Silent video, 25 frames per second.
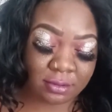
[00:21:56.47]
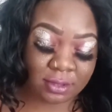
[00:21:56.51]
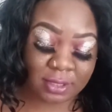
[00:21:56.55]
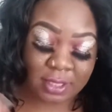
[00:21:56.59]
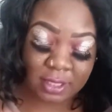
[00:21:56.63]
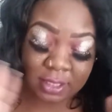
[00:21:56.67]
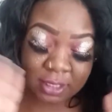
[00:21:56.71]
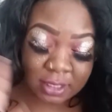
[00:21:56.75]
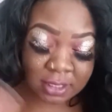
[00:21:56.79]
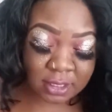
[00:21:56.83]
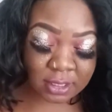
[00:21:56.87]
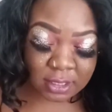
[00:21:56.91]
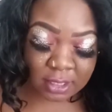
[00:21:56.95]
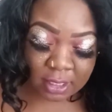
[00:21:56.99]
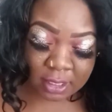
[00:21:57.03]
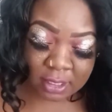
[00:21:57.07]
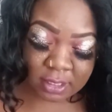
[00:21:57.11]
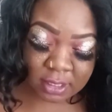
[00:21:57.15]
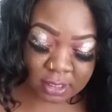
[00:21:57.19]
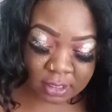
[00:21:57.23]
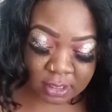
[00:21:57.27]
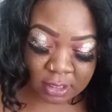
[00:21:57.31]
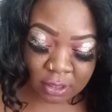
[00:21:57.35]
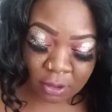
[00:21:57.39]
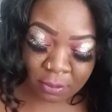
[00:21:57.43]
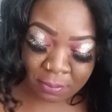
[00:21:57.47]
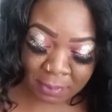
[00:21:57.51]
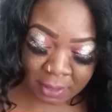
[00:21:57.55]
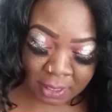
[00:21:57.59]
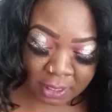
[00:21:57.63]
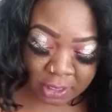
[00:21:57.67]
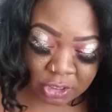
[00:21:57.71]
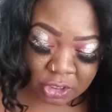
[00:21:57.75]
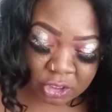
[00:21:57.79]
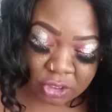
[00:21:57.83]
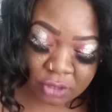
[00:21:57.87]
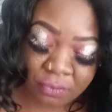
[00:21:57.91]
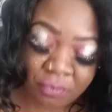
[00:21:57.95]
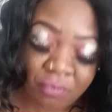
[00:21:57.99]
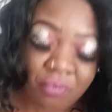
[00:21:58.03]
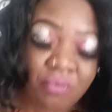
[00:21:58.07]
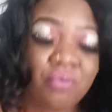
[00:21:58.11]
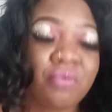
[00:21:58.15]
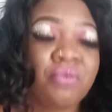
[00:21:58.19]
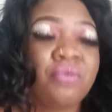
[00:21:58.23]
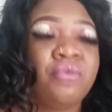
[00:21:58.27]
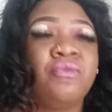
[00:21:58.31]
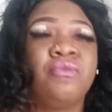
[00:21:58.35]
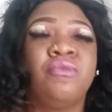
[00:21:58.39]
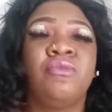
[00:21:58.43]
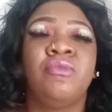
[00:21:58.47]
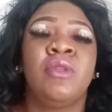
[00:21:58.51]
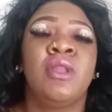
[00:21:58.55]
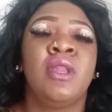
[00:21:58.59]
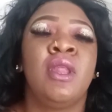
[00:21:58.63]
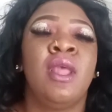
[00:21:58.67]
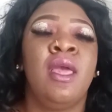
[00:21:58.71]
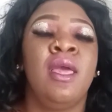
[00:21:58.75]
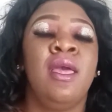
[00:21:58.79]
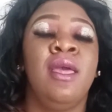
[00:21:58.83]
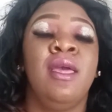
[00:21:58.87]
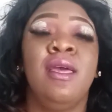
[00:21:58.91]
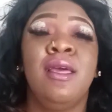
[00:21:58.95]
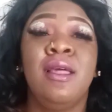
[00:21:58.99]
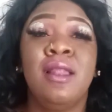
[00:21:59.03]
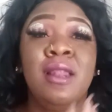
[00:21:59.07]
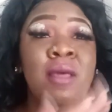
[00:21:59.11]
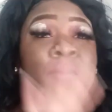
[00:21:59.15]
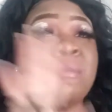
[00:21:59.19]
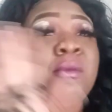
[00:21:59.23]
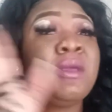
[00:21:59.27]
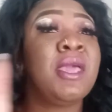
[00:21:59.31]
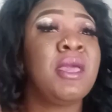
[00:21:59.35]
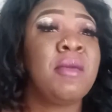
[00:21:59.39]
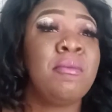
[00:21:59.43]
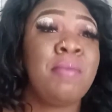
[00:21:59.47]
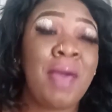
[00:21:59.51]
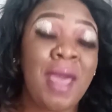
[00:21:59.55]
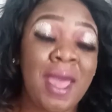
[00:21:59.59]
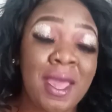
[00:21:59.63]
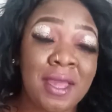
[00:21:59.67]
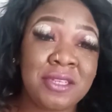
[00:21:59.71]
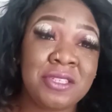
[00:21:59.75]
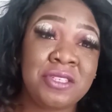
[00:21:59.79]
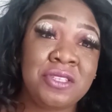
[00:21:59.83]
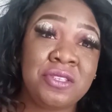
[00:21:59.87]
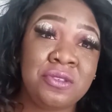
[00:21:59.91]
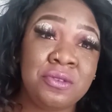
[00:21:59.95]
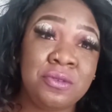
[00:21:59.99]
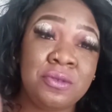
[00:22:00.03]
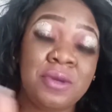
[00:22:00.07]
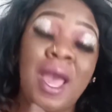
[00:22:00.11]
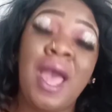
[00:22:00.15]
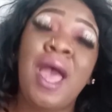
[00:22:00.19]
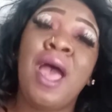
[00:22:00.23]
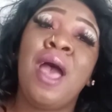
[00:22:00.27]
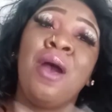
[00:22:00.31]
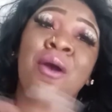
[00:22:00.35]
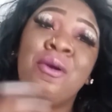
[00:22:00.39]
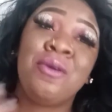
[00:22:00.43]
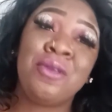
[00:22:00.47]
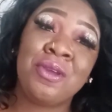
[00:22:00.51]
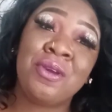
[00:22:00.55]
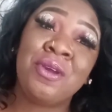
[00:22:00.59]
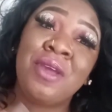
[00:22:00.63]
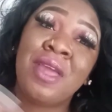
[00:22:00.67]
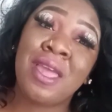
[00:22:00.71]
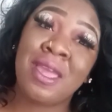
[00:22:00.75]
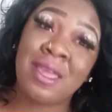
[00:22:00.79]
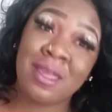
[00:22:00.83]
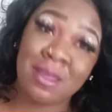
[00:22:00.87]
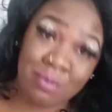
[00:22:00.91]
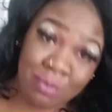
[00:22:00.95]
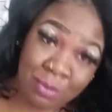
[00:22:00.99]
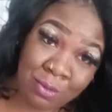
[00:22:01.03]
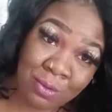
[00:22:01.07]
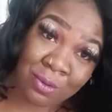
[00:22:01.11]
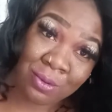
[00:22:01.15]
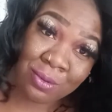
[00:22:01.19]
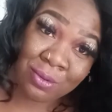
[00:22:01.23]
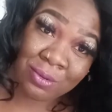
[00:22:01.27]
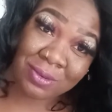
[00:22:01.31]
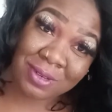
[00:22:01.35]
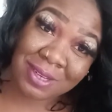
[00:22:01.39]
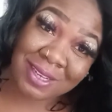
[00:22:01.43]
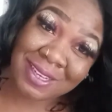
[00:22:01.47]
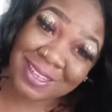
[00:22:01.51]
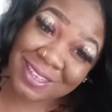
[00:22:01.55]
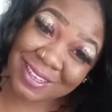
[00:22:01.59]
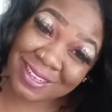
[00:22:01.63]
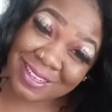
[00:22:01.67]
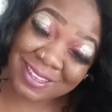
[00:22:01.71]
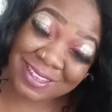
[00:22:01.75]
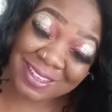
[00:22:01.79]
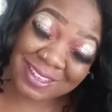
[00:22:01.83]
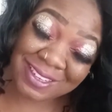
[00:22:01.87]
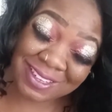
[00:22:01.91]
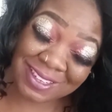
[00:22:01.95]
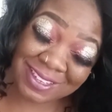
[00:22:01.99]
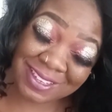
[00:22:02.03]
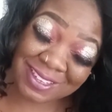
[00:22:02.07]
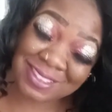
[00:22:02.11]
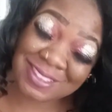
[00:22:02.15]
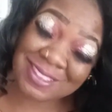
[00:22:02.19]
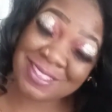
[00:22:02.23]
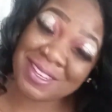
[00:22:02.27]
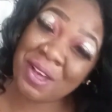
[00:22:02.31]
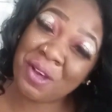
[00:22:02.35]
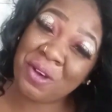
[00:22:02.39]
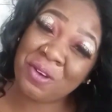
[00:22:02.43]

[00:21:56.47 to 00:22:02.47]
it's just so much. Let me get back to how you're able to